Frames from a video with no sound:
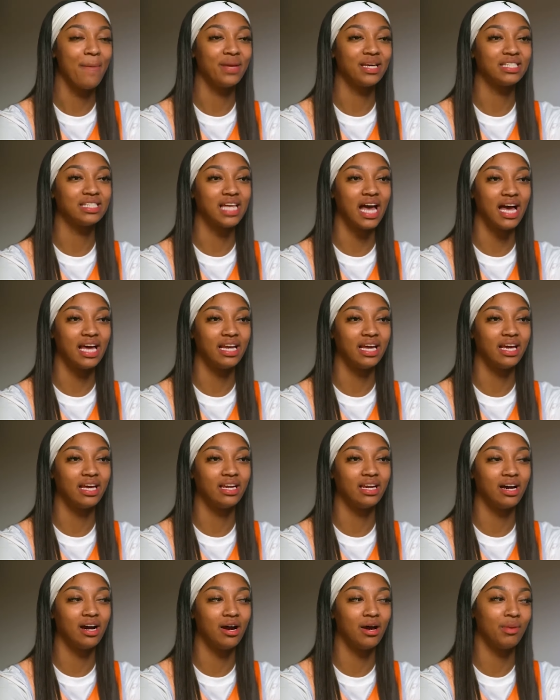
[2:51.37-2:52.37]
I'm
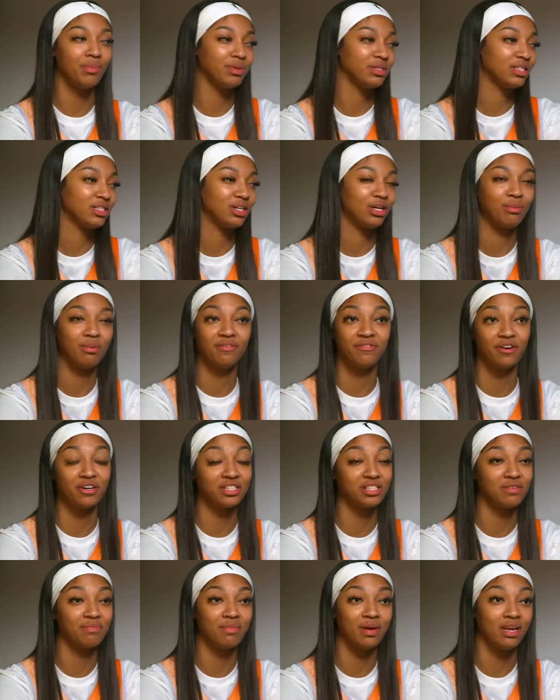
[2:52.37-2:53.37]
excited. This is going to be
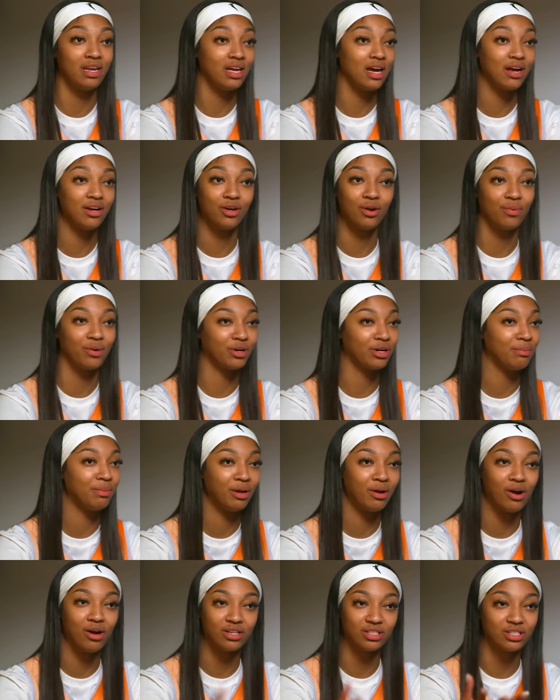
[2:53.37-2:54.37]
first of many. I know we're going
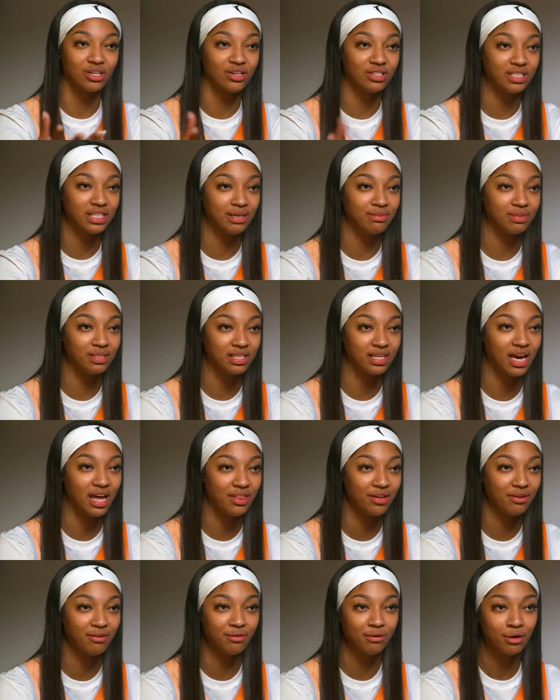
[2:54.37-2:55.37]
to be All-Star teams
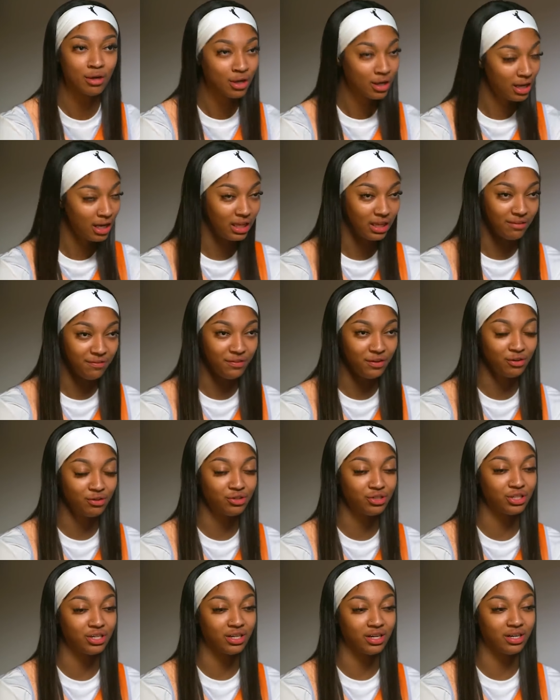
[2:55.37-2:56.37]
together in the
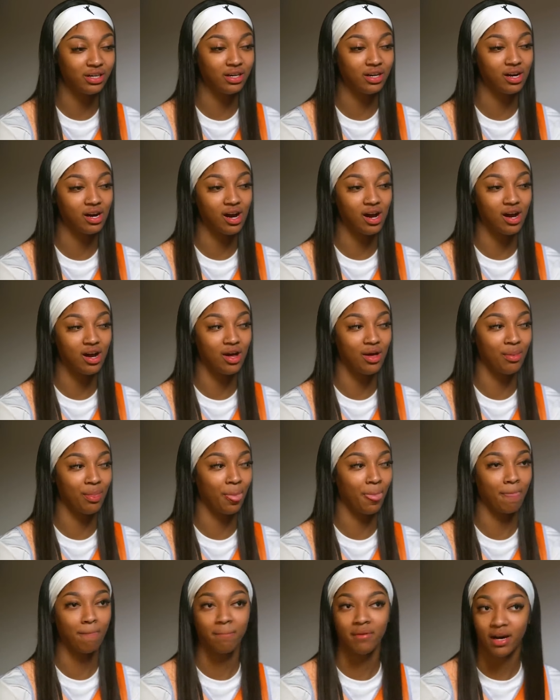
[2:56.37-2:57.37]
future,
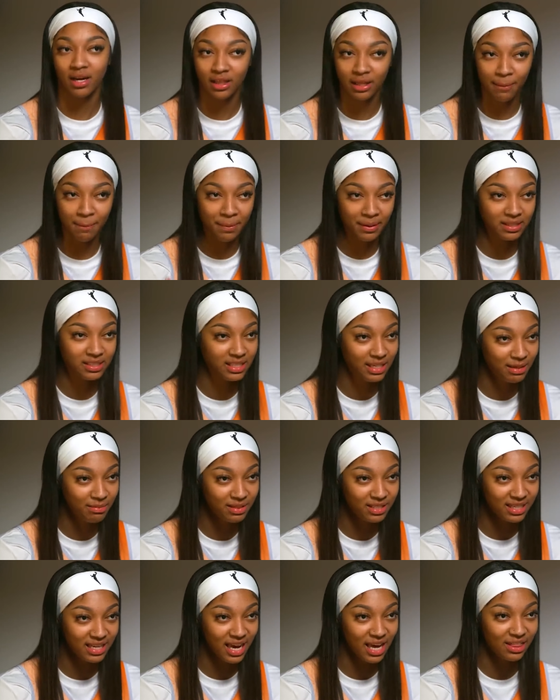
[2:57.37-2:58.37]
Olympic
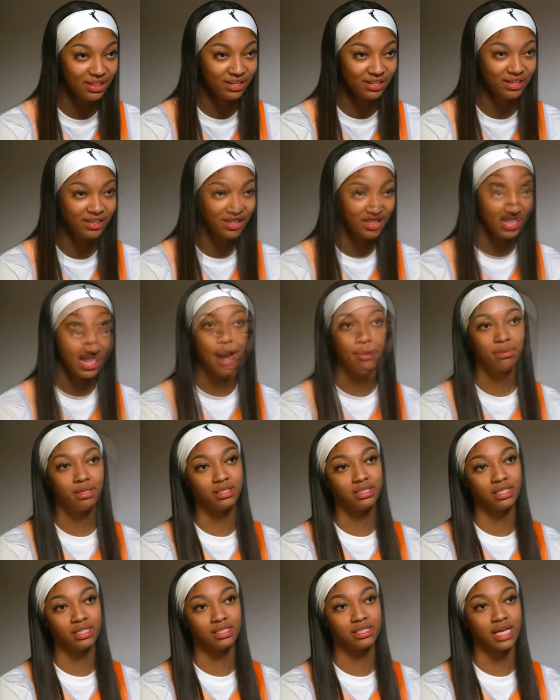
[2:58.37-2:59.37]
teams together. I'm
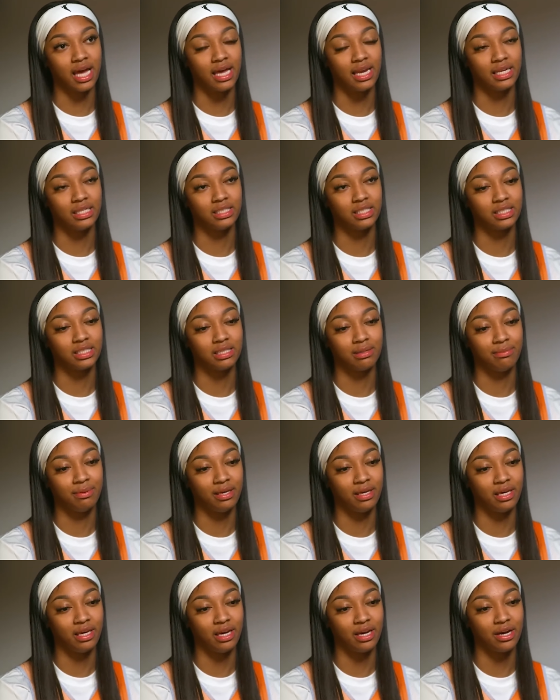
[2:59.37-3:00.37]
just excited just to
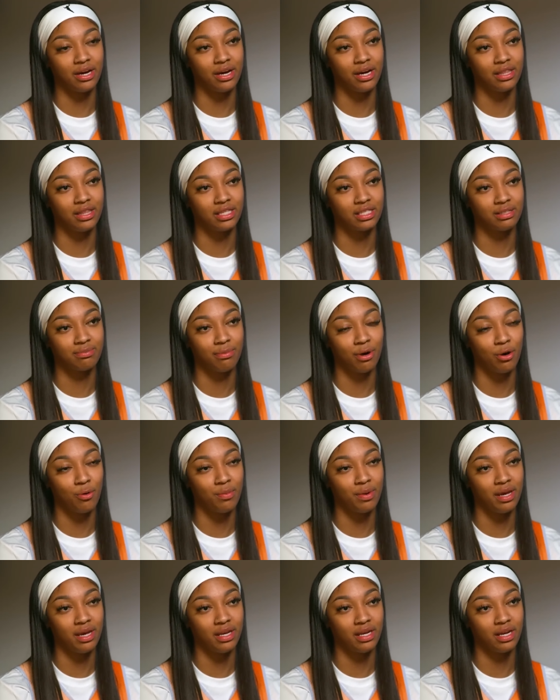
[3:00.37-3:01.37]
be here in this
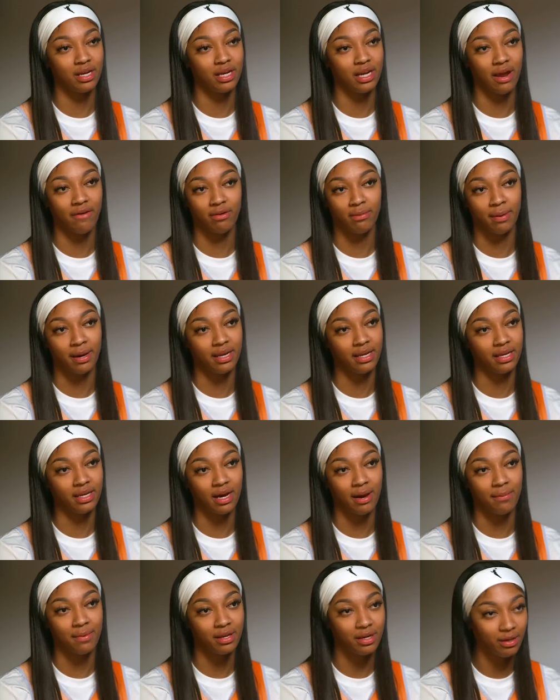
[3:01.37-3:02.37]
moment and everybody
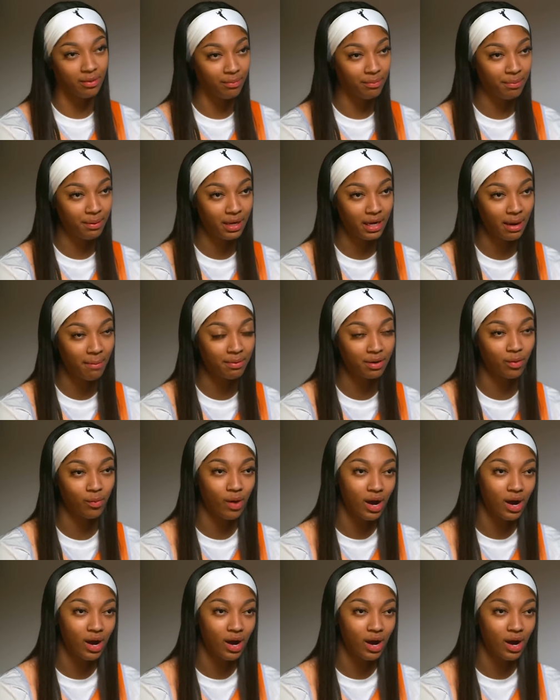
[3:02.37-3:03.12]
coming and being able